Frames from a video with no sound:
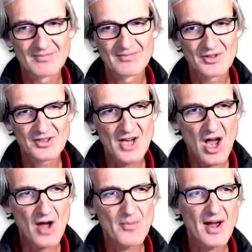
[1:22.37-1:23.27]

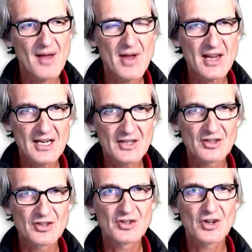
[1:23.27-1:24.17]
start by making the
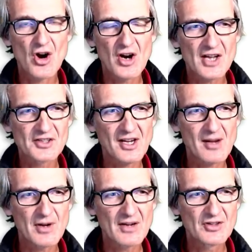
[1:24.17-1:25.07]
strong asking
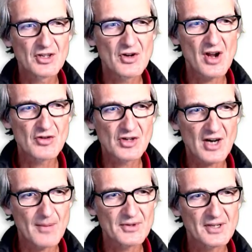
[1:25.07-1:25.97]
bid of 2 no
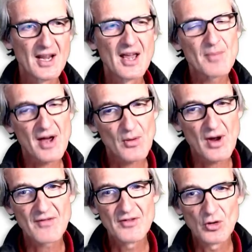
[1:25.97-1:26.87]
trumps. By the way,
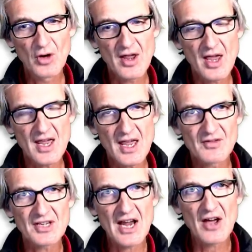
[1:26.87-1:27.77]
if
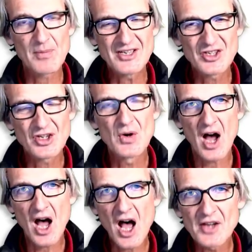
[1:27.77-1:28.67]
South bid 2
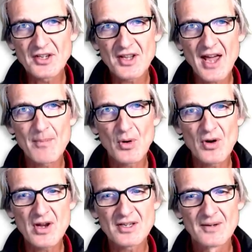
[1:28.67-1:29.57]
hearts at that
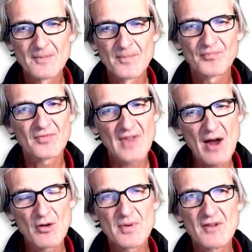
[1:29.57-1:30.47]
point,
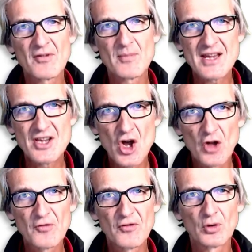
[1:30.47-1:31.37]
that would be for me
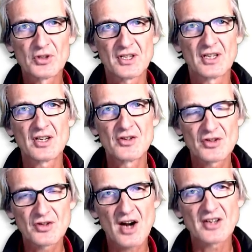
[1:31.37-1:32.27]
non-forcing,
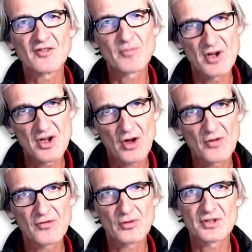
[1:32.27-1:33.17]
constructive but
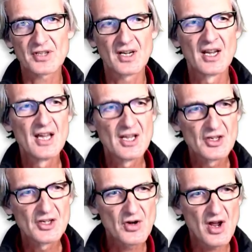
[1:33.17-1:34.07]
non-forcing.
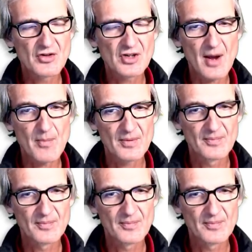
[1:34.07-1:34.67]
2 no trump,